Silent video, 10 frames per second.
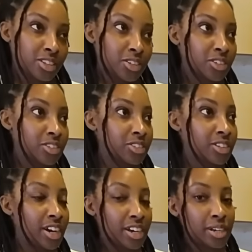
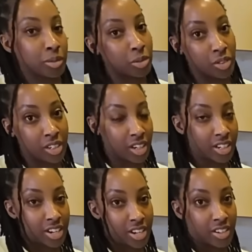So I am 29
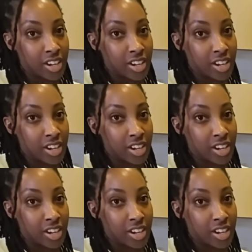now,